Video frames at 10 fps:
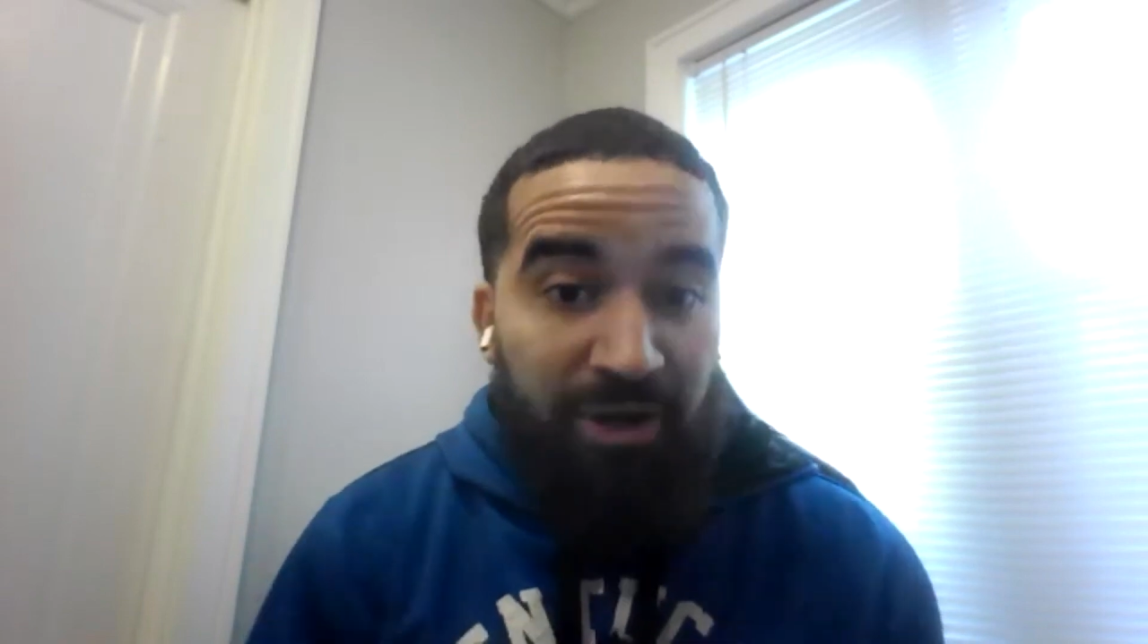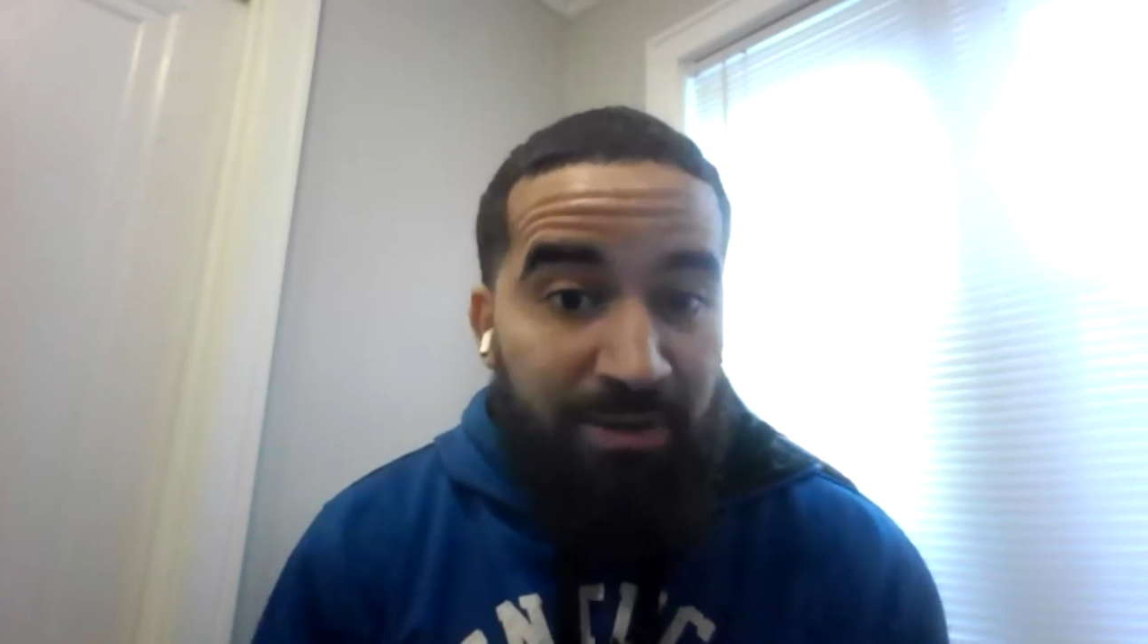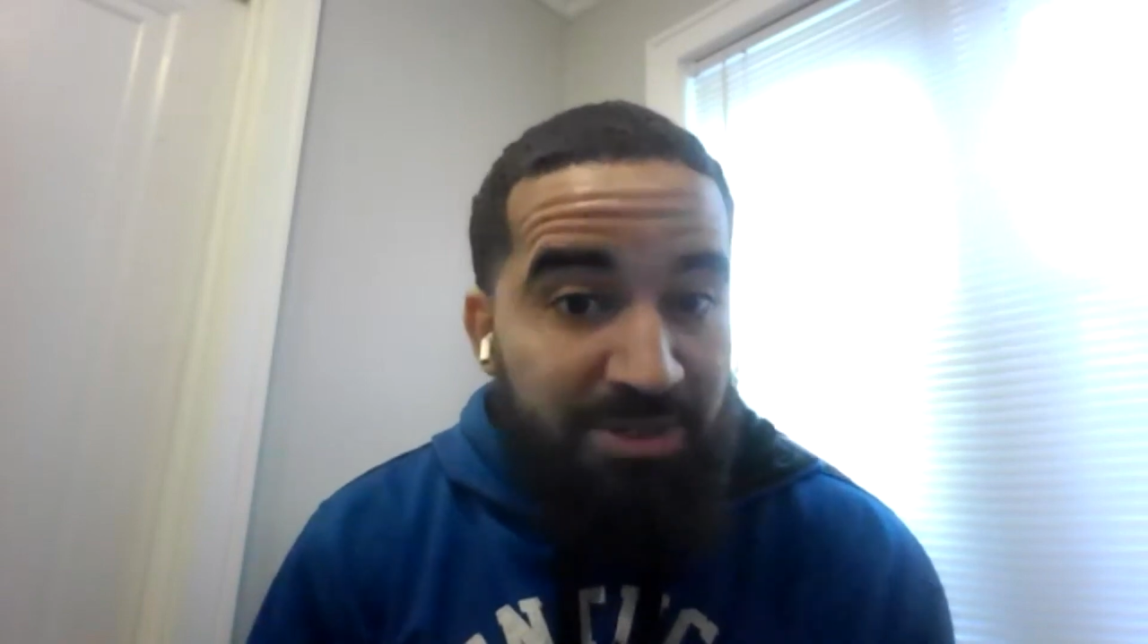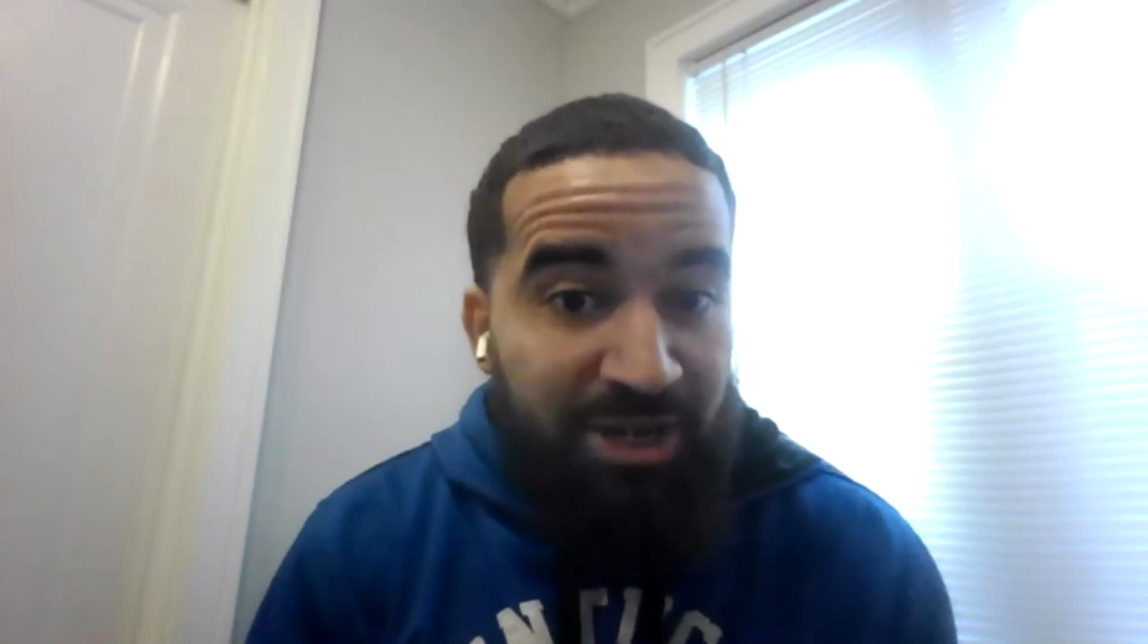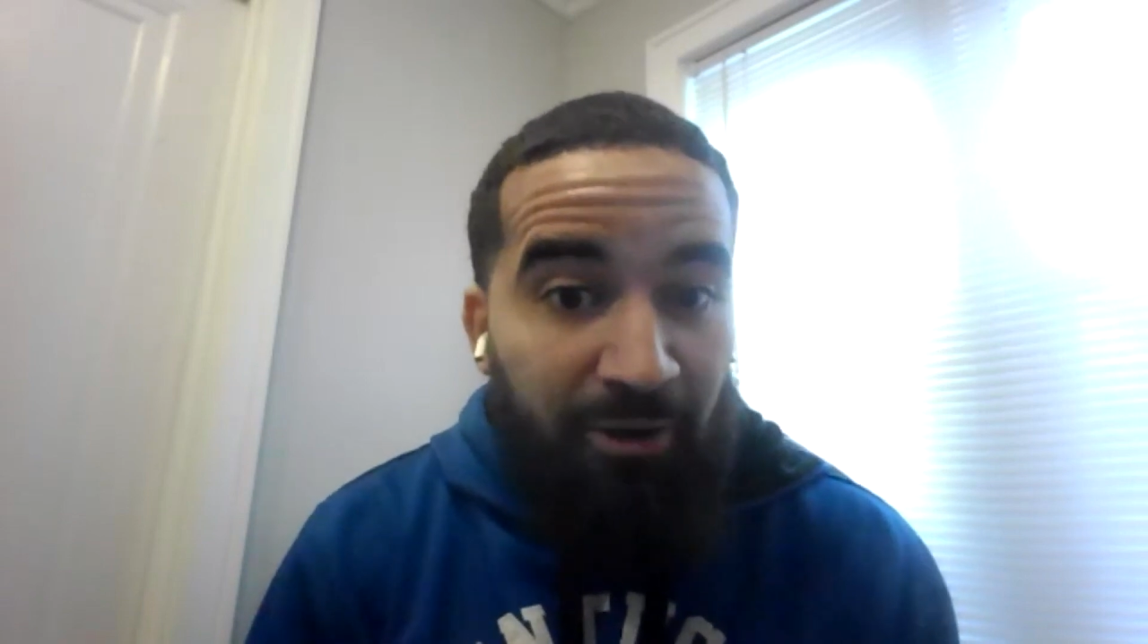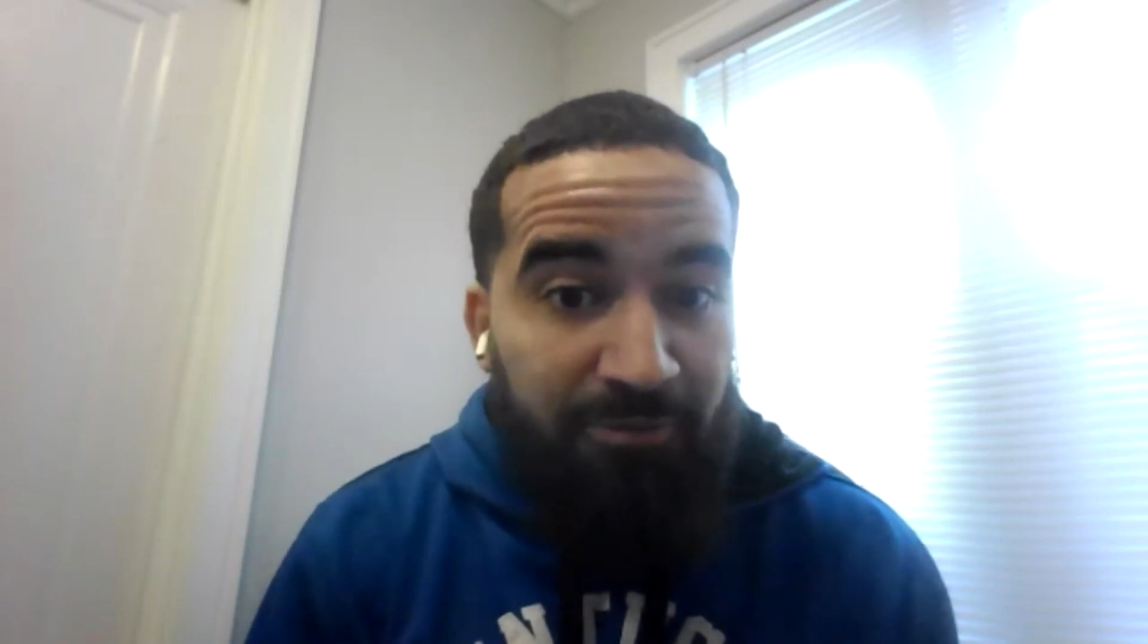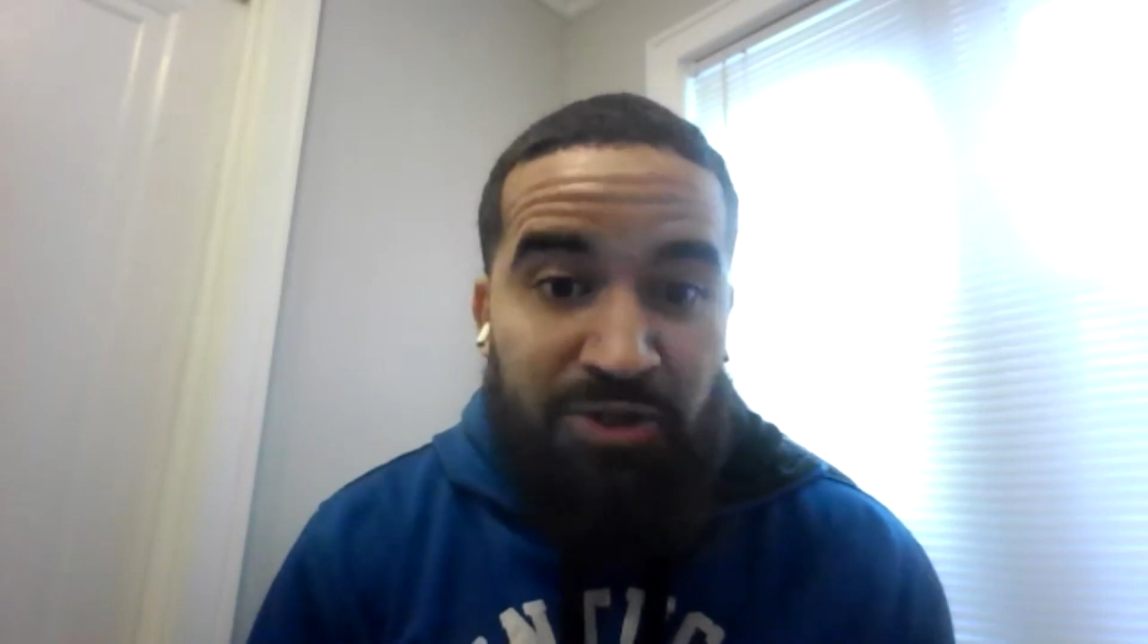himself,